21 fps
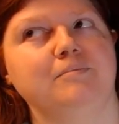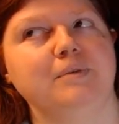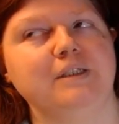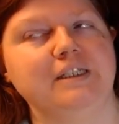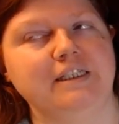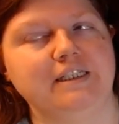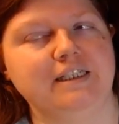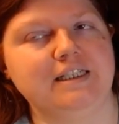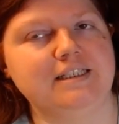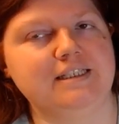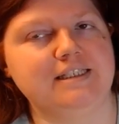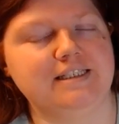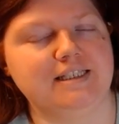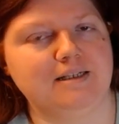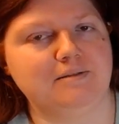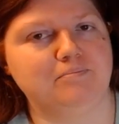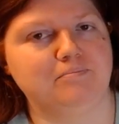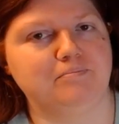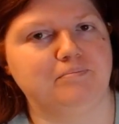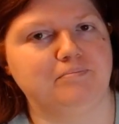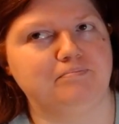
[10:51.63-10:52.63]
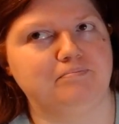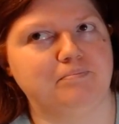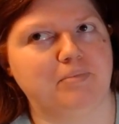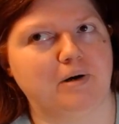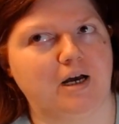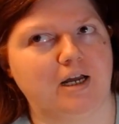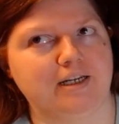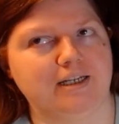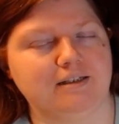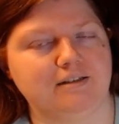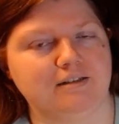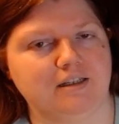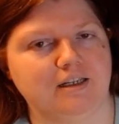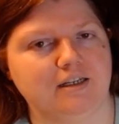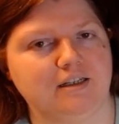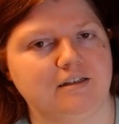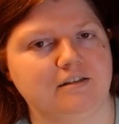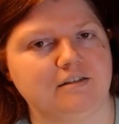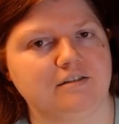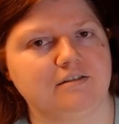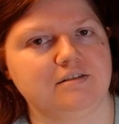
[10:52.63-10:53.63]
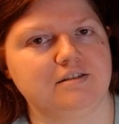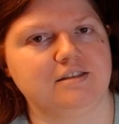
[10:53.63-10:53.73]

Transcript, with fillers: but he didn't see Bonnie like